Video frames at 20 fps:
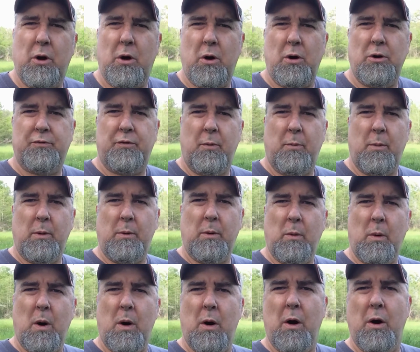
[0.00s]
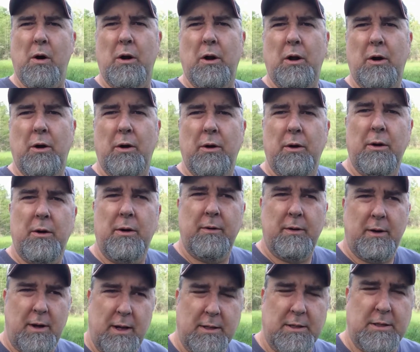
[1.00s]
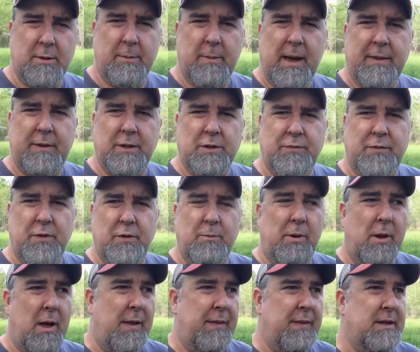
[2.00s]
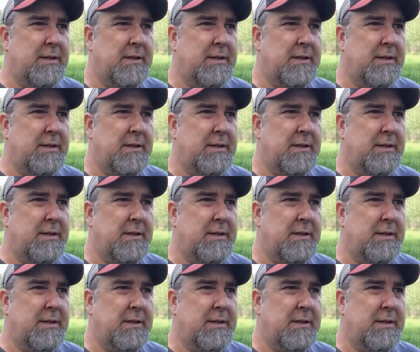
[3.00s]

yards from where we were earlier at Samantha's food plot.